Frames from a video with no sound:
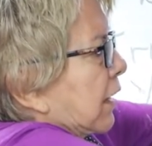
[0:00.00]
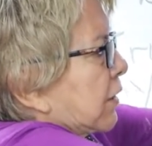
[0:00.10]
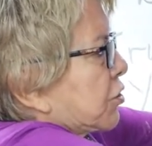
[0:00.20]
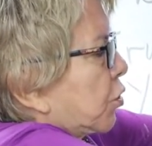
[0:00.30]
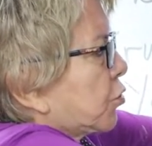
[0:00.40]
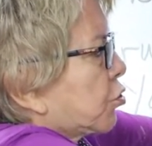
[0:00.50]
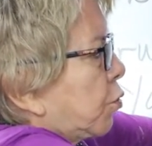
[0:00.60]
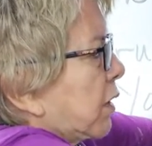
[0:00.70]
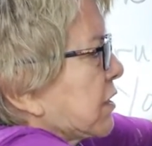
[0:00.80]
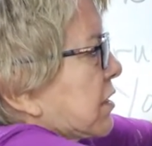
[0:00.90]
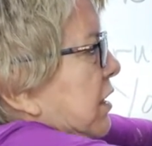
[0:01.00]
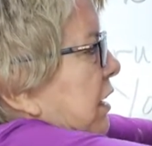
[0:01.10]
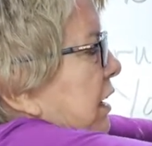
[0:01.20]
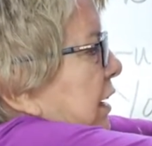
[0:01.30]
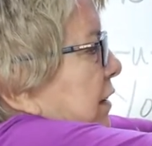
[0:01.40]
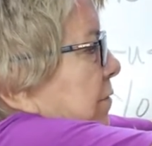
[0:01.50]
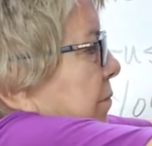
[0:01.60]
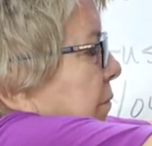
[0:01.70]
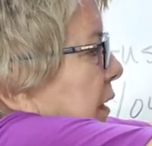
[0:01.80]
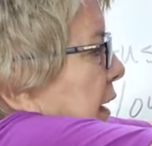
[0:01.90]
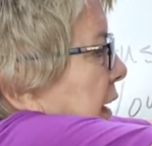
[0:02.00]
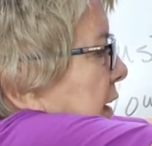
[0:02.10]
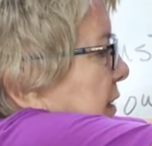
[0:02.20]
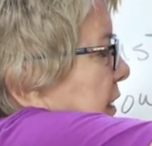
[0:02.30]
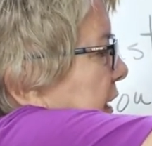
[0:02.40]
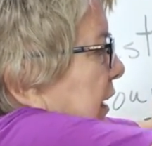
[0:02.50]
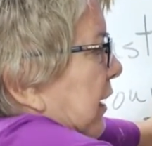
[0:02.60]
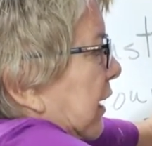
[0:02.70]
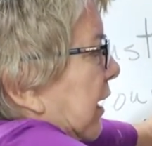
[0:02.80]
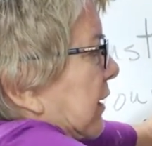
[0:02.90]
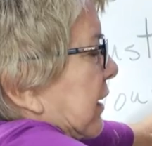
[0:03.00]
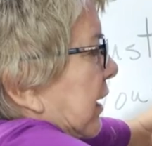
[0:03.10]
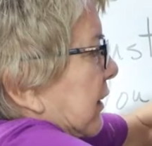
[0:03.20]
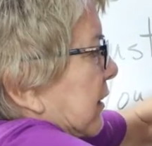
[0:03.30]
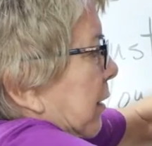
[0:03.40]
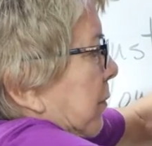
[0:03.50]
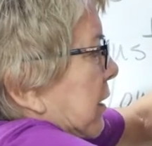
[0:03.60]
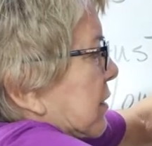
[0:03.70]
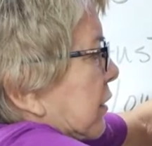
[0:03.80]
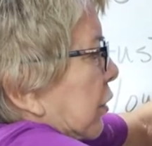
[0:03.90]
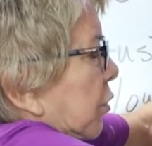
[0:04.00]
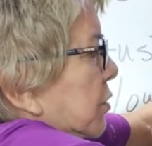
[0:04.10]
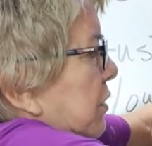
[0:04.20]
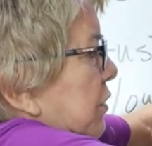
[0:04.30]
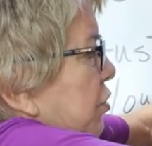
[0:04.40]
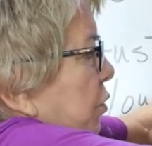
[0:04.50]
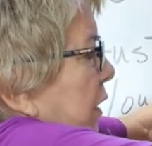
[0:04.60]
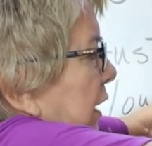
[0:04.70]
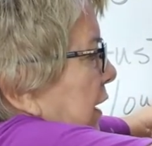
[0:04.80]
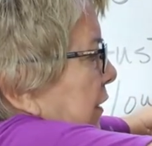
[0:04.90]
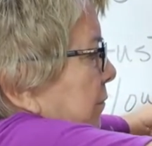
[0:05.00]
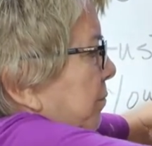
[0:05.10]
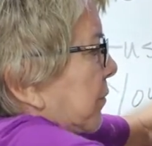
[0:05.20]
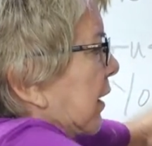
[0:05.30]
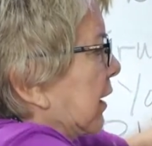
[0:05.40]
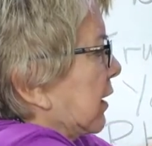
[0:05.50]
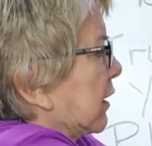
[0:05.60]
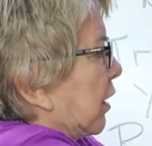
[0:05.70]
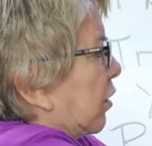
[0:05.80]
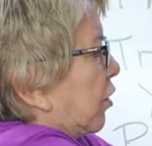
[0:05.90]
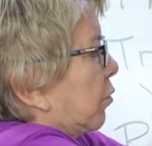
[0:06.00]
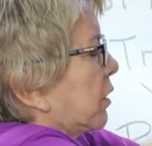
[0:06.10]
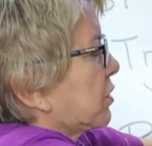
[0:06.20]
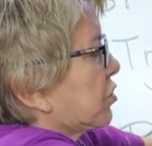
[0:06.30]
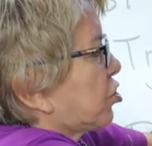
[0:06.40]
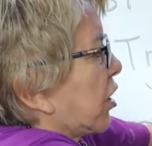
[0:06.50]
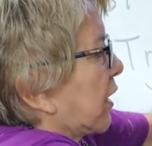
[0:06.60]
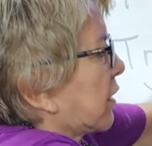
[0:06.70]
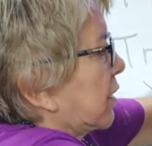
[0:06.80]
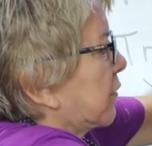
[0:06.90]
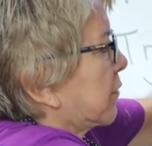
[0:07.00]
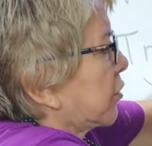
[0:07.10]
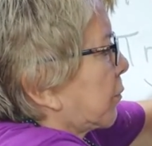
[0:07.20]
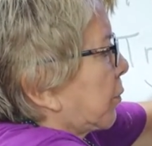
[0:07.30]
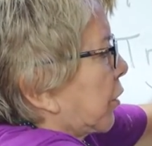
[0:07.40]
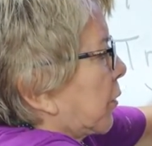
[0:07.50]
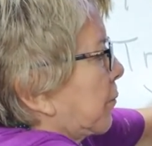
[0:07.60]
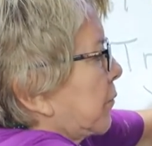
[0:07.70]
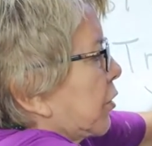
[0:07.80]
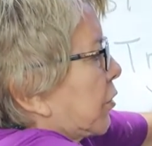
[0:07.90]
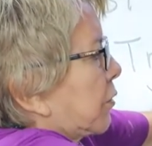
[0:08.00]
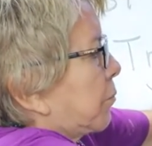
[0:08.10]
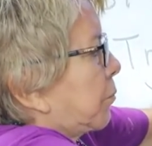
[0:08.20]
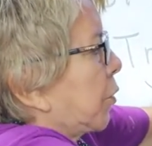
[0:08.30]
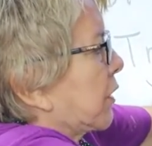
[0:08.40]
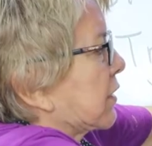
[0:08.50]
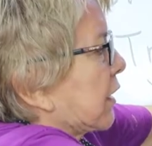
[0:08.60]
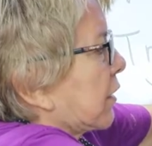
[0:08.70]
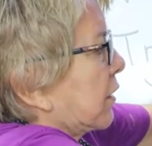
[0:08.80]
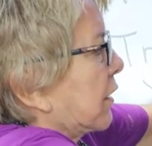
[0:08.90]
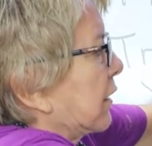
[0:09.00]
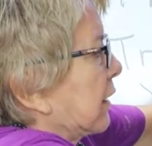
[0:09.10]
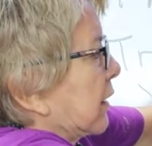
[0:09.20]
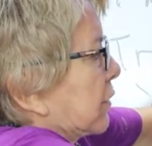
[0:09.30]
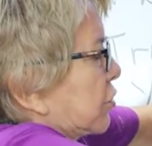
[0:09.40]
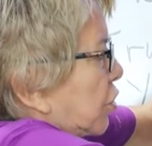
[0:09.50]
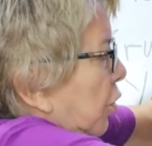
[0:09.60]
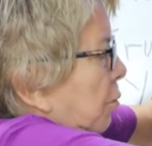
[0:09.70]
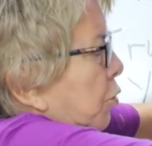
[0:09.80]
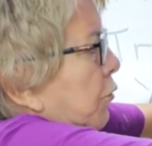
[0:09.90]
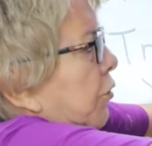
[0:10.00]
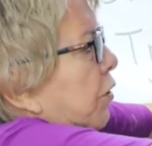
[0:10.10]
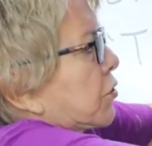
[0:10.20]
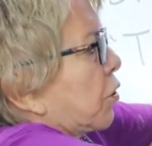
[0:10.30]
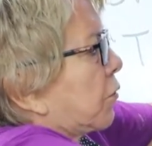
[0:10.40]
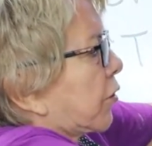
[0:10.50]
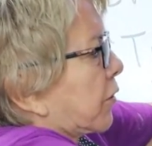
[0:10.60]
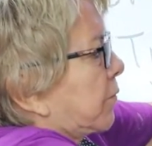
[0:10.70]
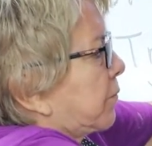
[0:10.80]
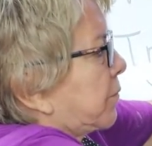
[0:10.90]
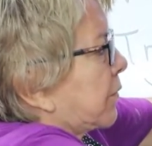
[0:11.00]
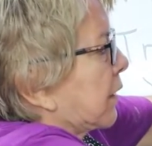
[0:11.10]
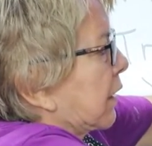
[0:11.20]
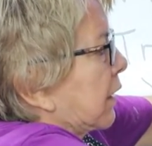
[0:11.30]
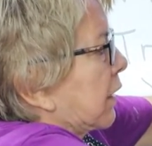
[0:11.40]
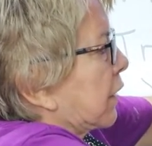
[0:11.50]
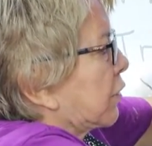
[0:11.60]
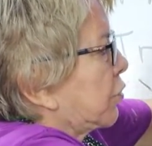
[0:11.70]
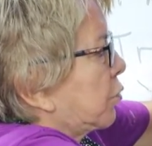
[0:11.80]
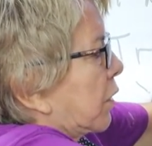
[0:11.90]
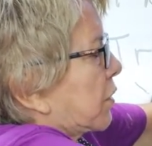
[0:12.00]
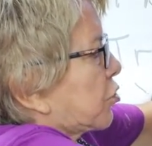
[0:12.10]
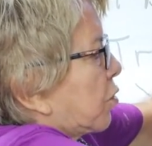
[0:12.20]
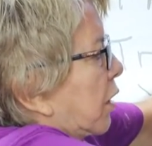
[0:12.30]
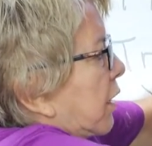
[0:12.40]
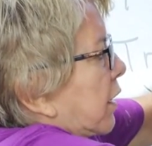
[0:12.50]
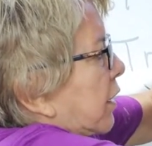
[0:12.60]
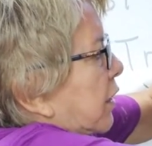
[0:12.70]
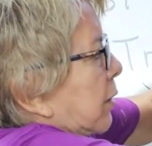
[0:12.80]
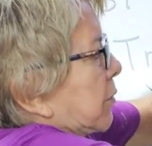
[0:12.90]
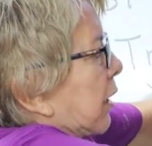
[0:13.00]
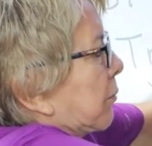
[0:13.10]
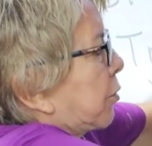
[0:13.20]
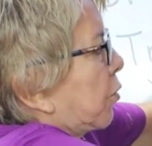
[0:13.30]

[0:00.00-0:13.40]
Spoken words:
So twisting it is the key, and get them as close as you can. Now always check your perm, your ponytail. Don't move those over. You want to try and keep that